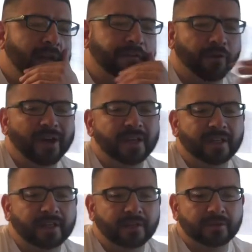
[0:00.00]

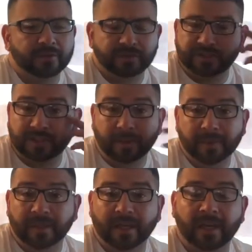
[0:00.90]
Frank just,
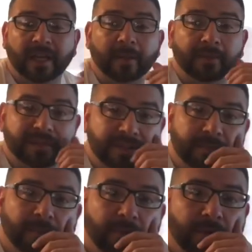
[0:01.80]
kind of kept it
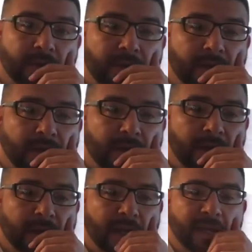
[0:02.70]
simple
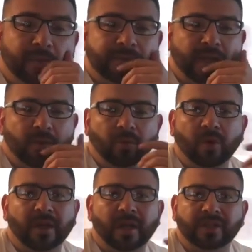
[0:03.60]
and was like,
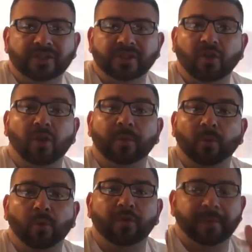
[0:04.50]
why not just call him the
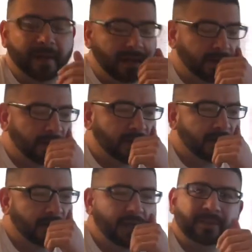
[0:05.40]
Wolf Pack?
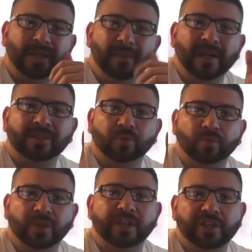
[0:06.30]
And I was like, man, that's a
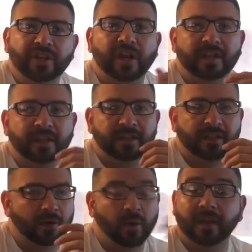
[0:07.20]
really good idea.
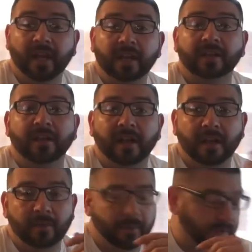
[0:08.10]
Like, why the heck didn't I
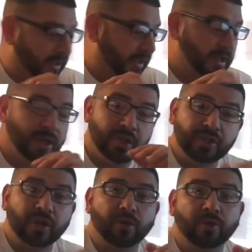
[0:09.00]
come up with that?
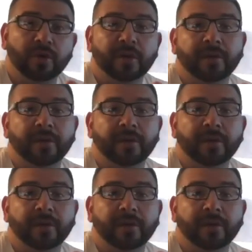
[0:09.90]
So